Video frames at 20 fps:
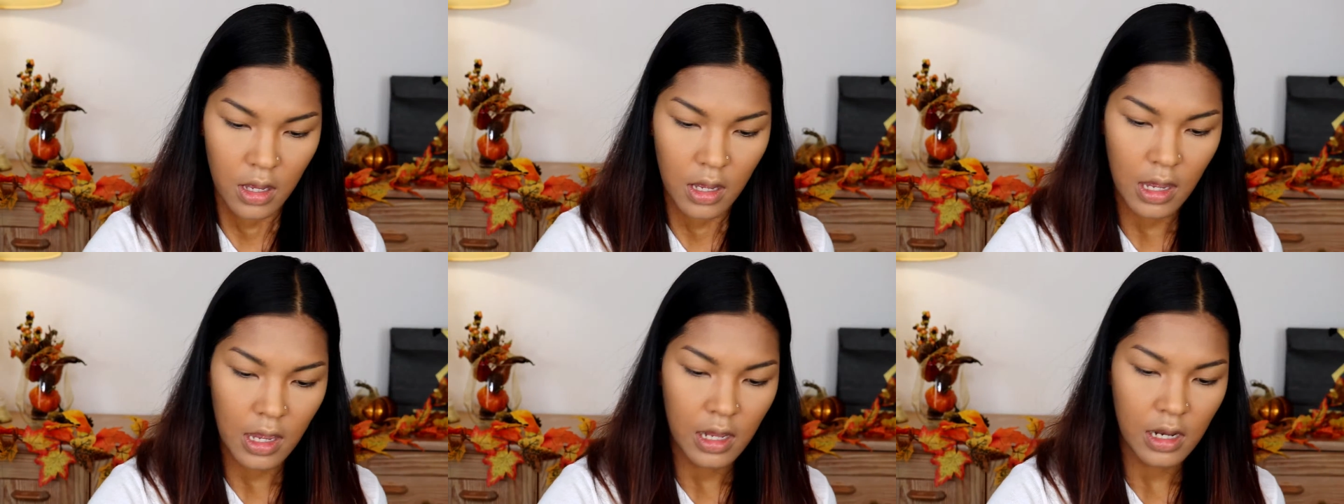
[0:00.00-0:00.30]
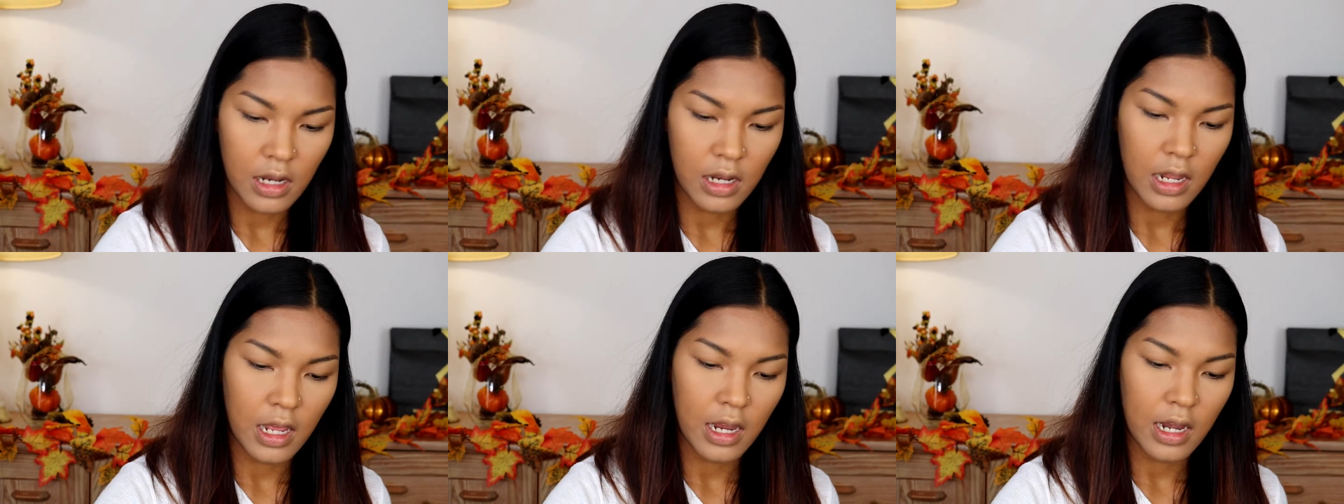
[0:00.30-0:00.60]

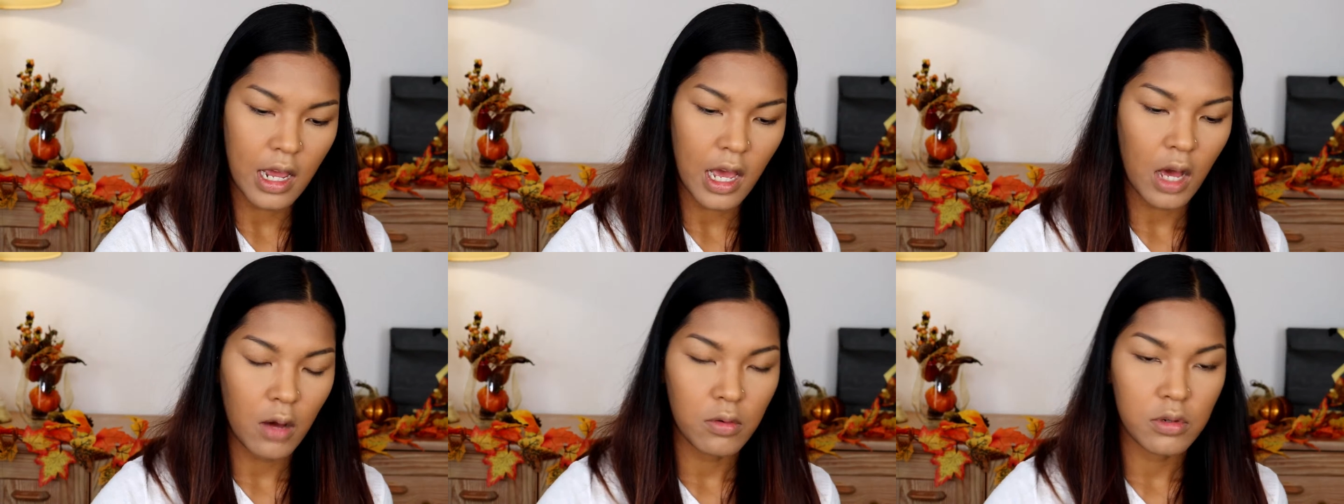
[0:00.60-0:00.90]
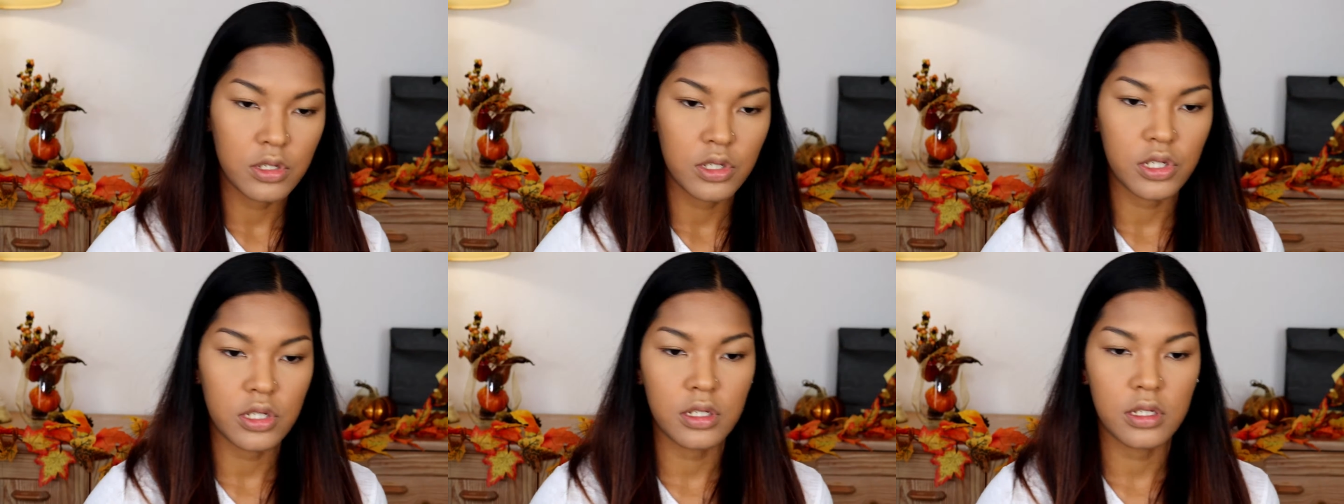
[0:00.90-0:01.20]
And then I
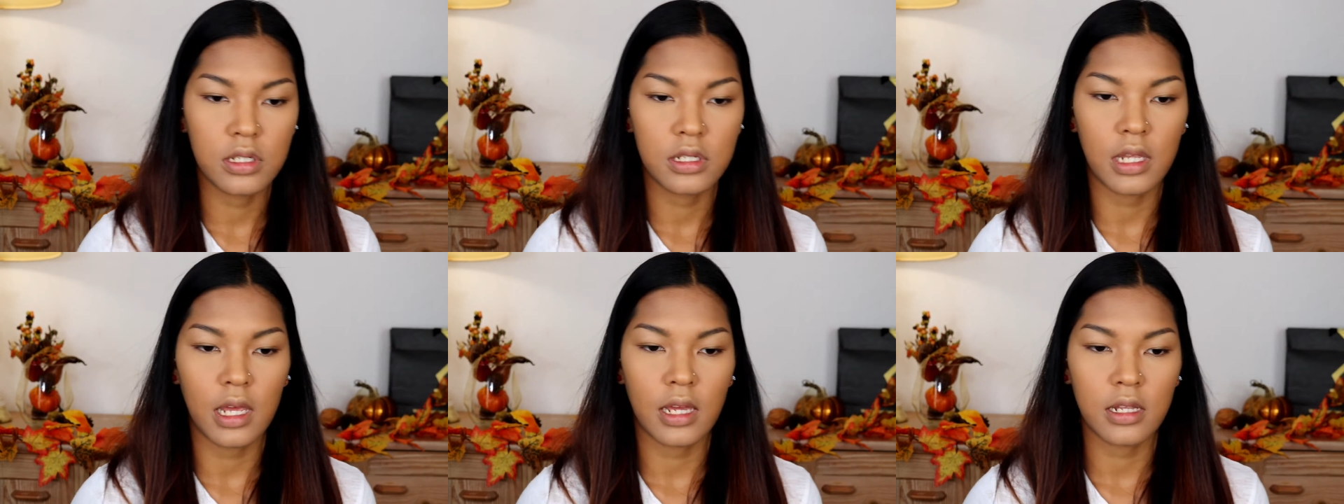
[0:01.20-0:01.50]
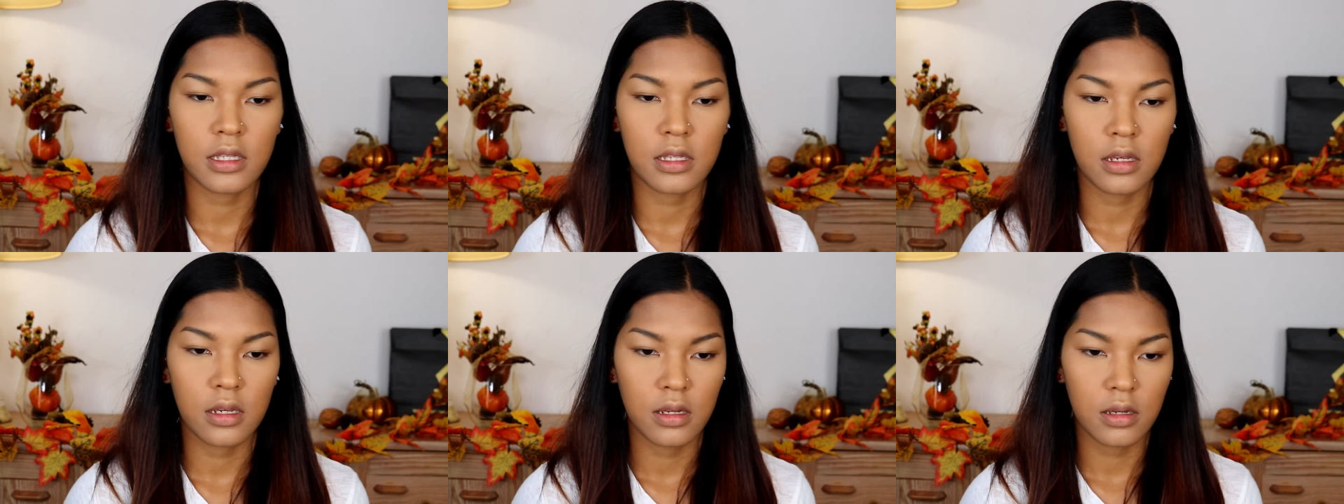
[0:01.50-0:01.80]
will just
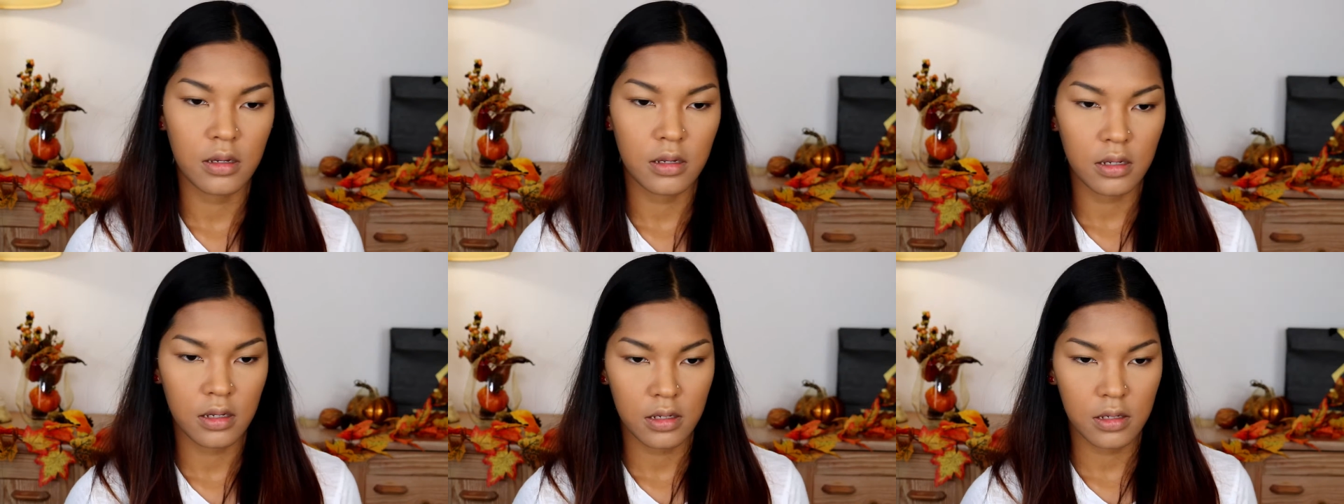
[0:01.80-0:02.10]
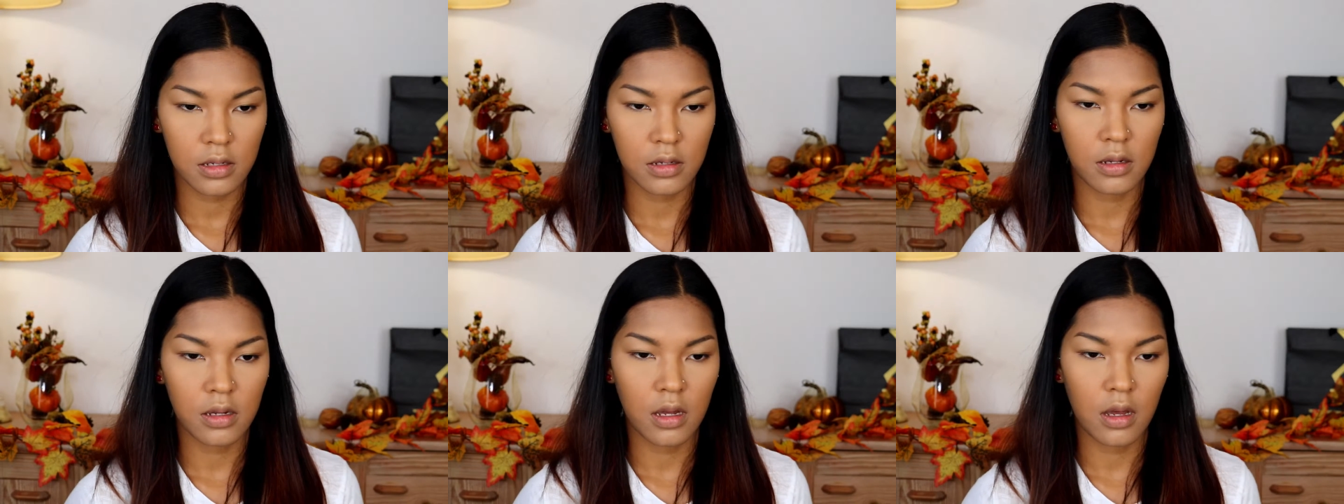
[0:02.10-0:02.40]
set
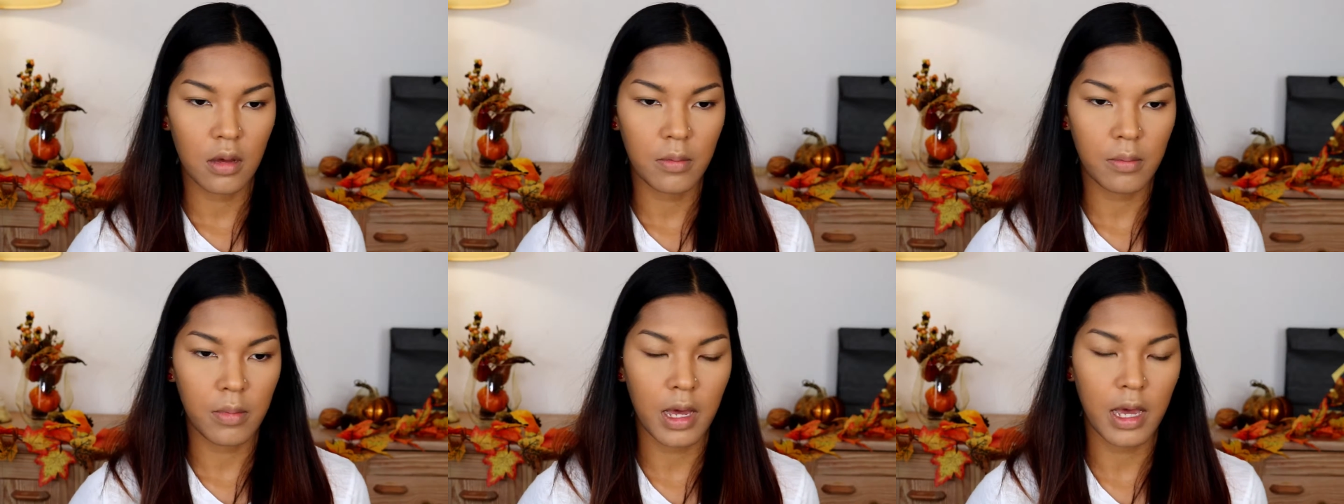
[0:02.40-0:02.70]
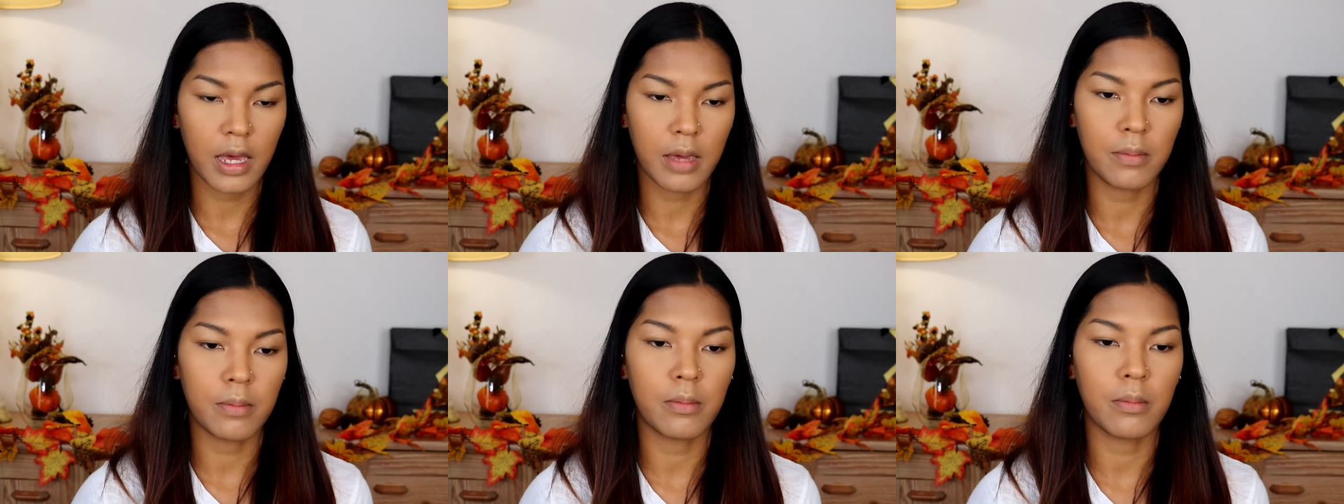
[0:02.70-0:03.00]

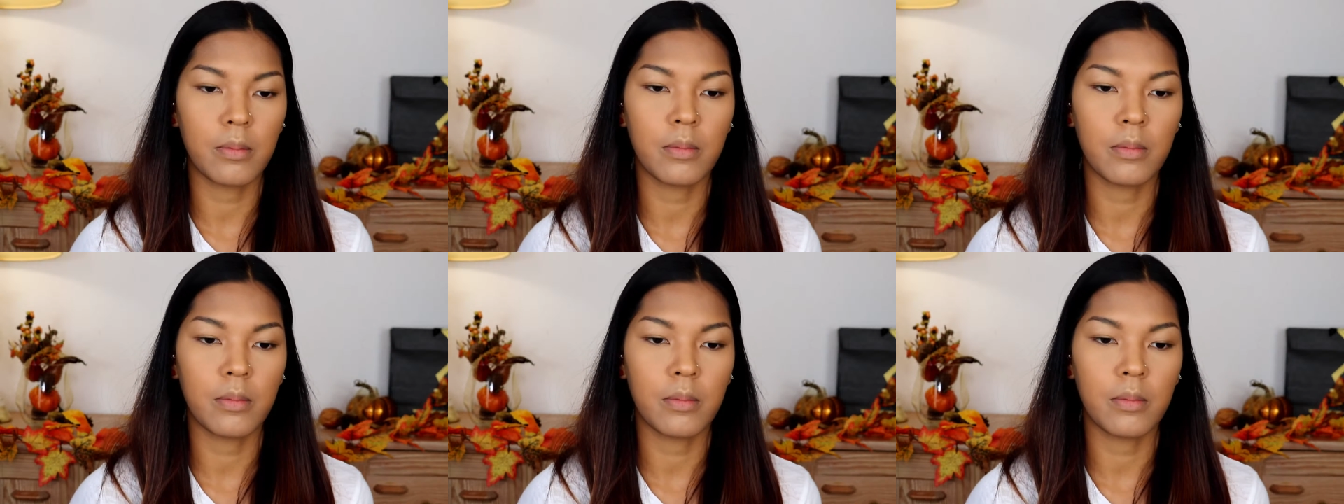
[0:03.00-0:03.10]
my